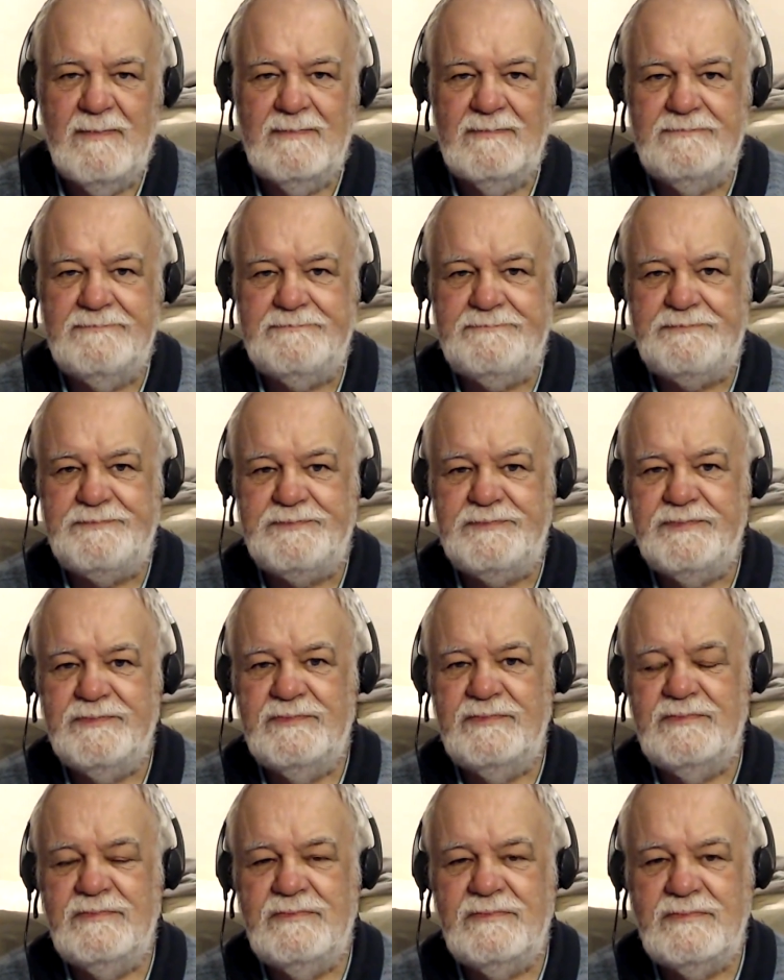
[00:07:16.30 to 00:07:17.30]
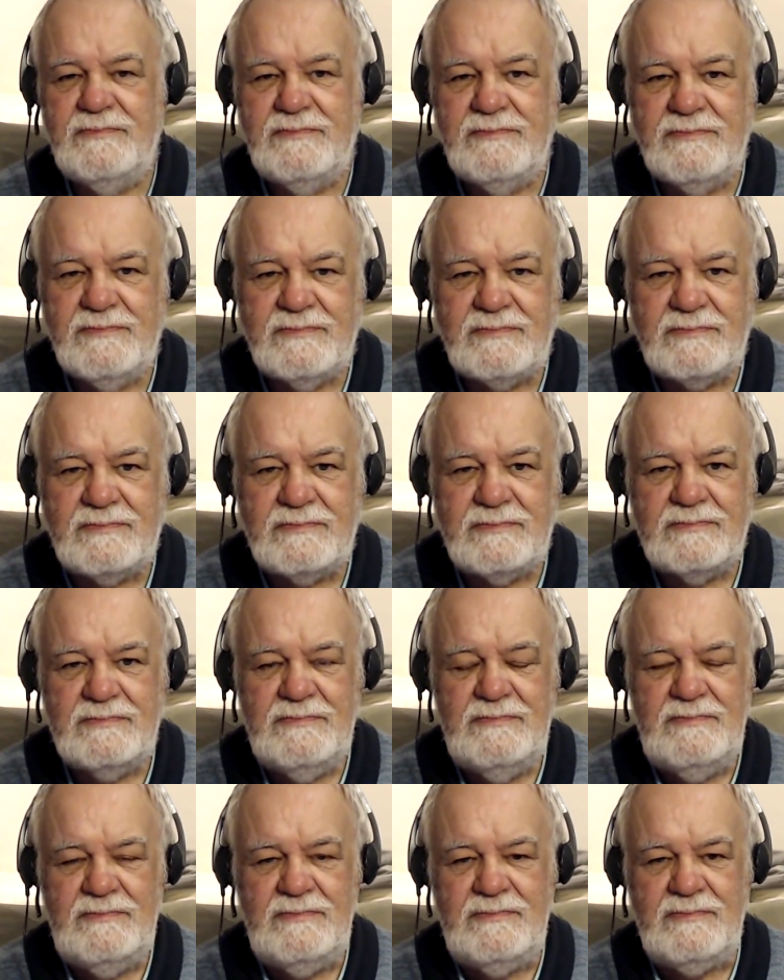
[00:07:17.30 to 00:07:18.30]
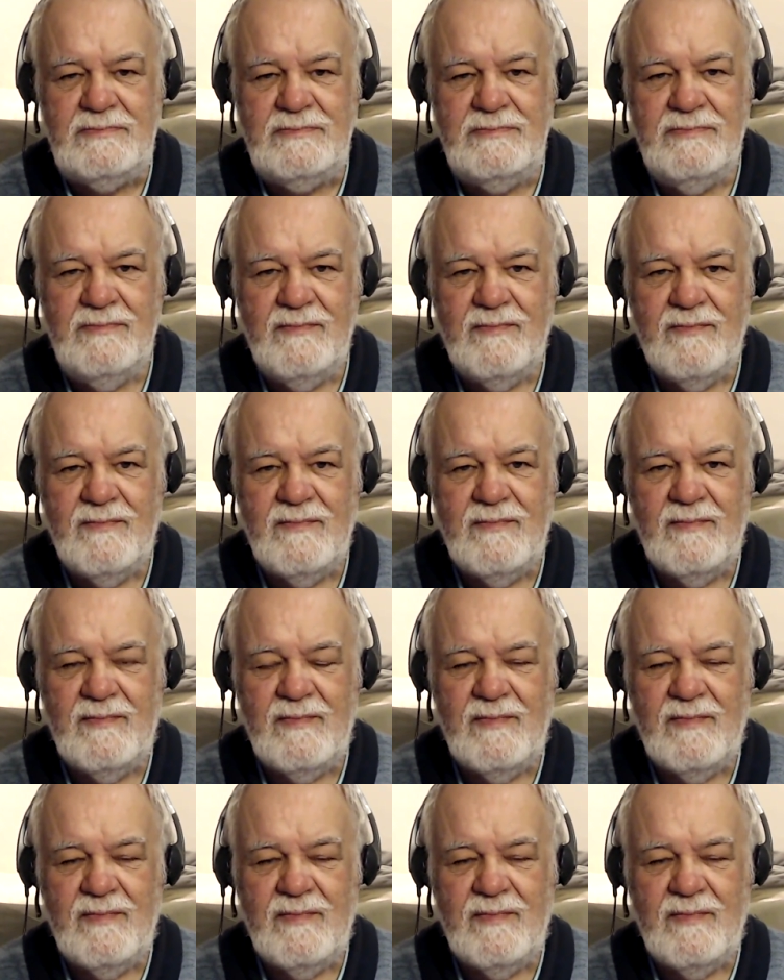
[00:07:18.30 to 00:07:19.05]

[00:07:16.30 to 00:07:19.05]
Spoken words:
(no one is talking)